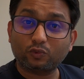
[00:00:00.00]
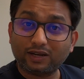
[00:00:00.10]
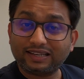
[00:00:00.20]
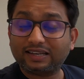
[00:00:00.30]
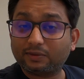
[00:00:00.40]

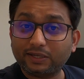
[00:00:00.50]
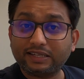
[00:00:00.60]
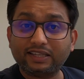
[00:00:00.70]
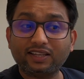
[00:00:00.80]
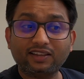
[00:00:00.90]

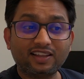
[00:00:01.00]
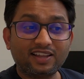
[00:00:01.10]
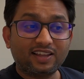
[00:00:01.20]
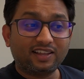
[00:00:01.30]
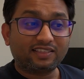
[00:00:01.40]
vulnerability
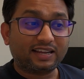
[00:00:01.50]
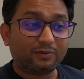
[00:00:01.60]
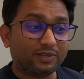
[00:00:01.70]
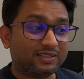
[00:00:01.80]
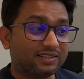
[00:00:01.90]
that
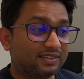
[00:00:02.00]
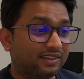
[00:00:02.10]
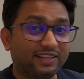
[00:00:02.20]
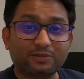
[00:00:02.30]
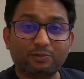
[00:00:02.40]
was
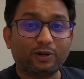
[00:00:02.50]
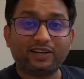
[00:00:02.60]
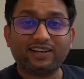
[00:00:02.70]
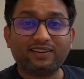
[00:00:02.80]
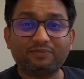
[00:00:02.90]

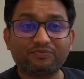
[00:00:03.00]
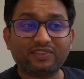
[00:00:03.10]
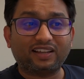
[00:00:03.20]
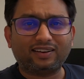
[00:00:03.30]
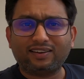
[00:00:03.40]
exploited
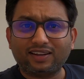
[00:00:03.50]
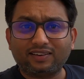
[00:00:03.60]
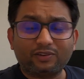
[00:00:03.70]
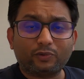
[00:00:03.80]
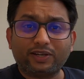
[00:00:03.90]
earlier
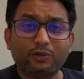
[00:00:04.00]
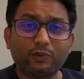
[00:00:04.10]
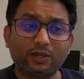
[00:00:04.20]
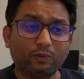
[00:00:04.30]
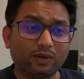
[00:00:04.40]
in
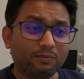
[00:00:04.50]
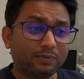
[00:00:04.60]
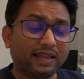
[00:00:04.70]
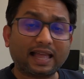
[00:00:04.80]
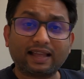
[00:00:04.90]
2021
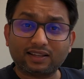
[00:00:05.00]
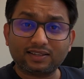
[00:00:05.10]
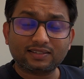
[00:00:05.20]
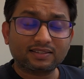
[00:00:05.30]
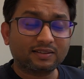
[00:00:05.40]
by
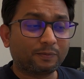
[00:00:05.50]
hackers.